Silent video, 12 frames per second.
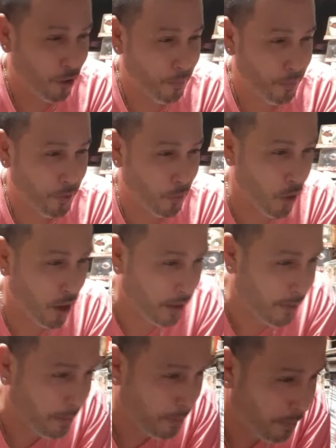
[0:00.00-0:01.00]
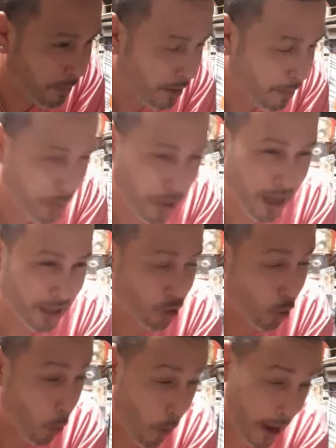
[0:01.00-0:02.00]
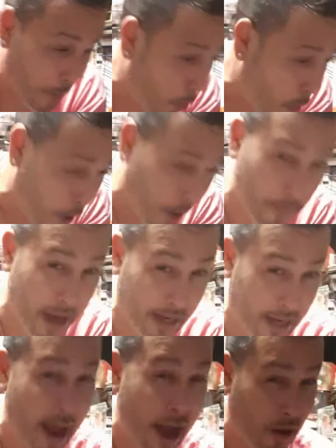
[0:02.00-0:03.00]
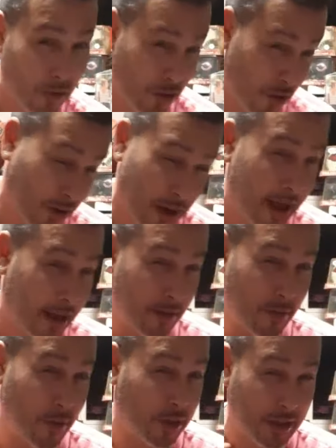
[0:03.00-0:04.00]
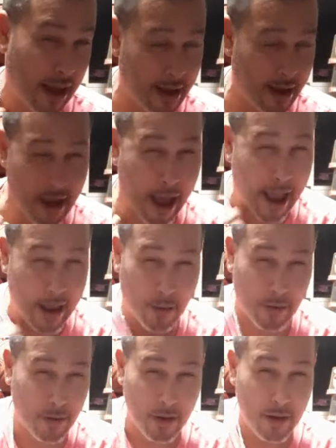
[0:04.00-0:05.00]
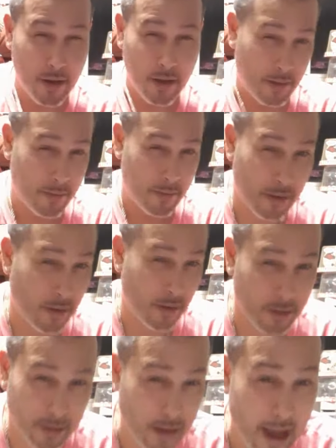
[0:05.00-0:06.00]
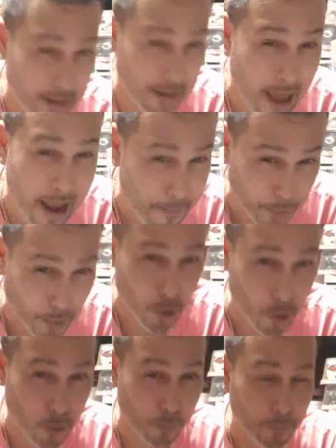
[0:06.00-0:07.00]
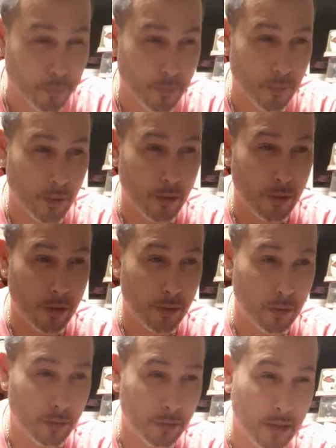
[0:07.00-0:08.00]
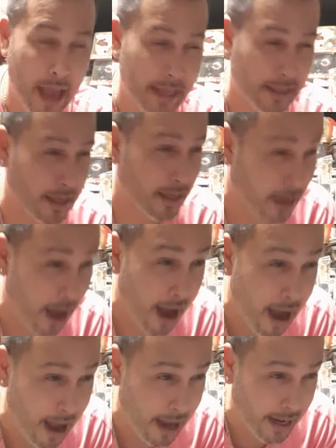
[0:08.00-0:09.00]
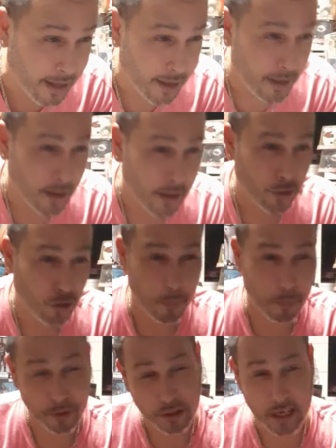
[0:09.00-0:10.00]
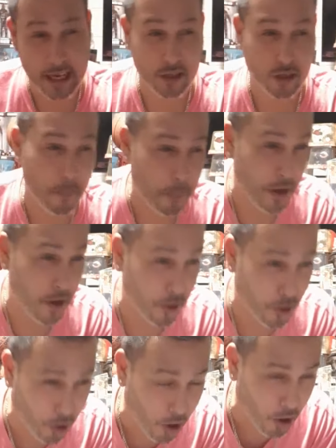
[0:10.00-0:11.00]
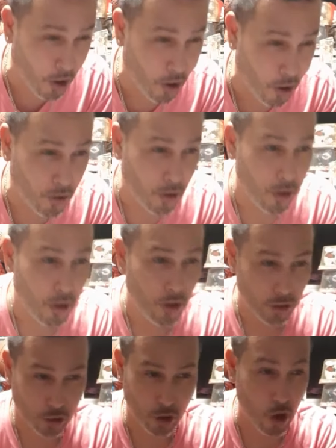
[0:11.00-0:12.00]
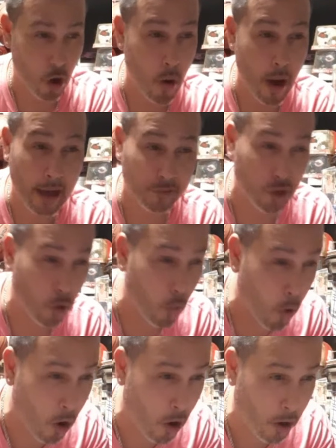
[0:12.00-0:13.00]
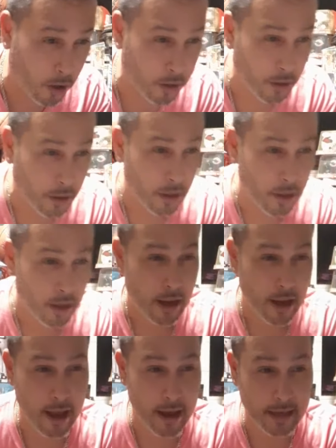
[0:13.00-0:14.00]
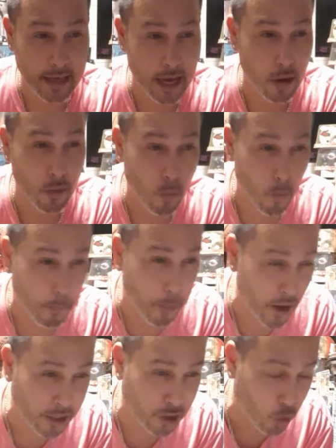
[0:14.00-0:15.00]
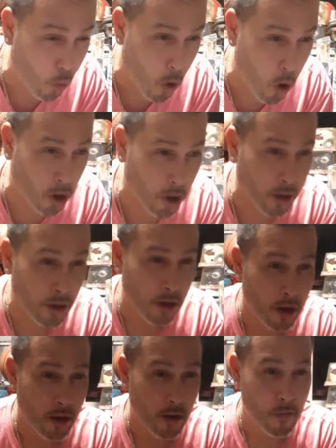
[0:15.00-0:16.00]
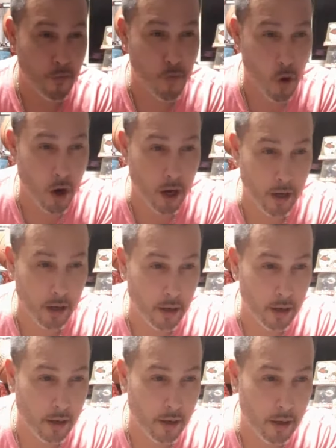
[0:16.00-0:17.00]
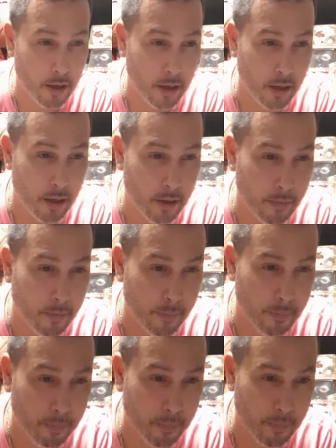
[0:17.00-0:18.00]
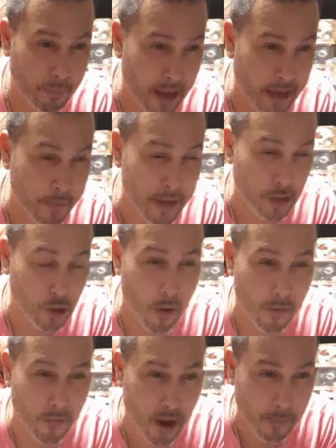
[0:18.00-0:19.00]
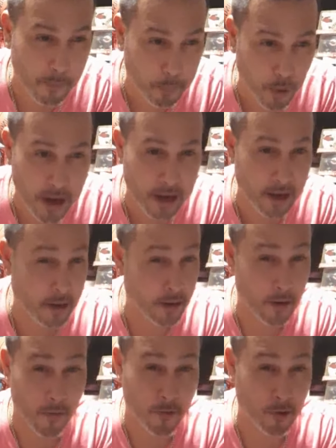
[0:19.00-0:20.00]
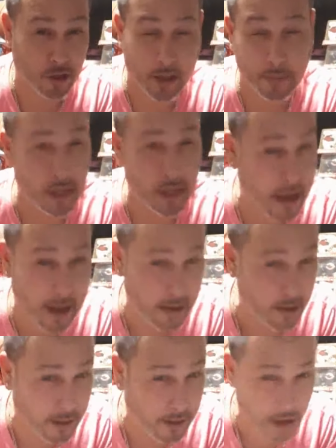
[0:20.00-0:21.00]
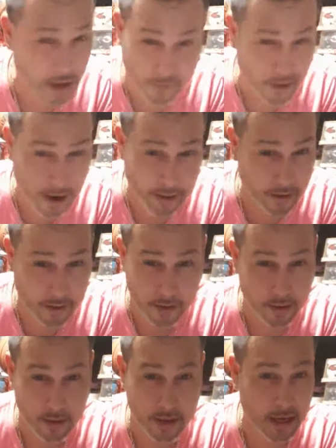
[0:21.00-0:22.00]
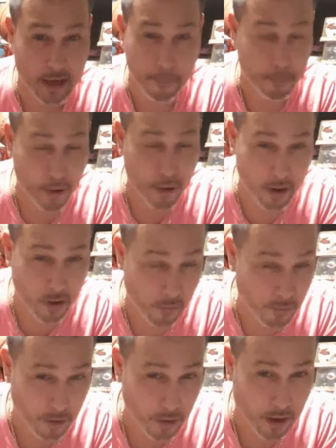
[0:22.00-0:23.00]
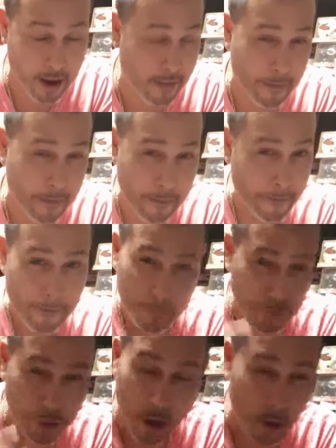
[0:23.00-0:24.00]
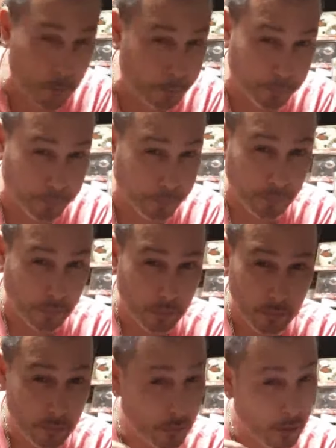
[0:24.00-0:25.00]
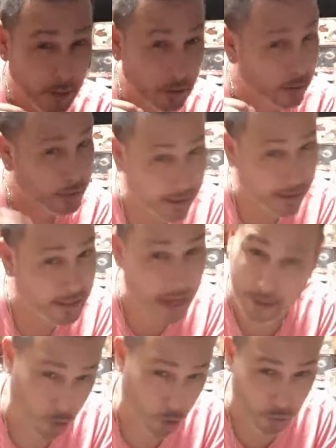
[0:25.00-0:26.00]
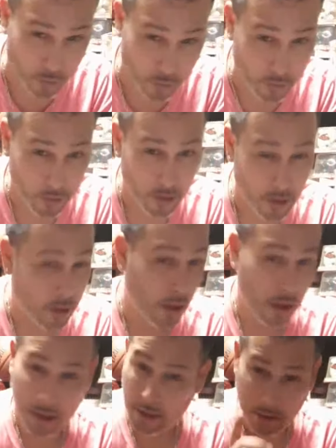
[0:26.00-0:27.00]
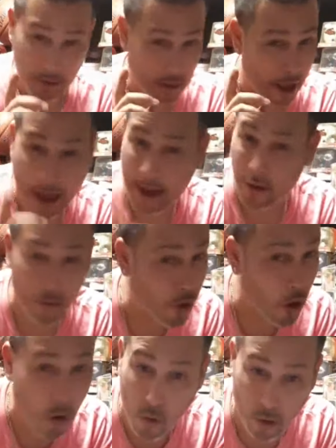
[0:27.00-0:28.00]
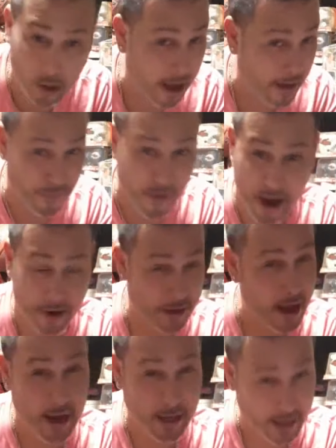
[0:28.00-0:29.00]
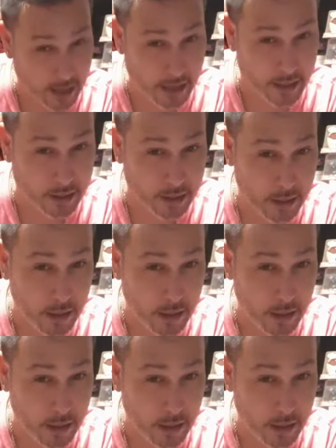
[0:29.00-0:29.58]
would because the way War made it out look like was that I got light blue that's a guy to pretend to be a girl to go after War and get punish war for make me do a, a prayer over something that never needed prayer over, okay? So that's not true. I don't know who Lightfire 9 is.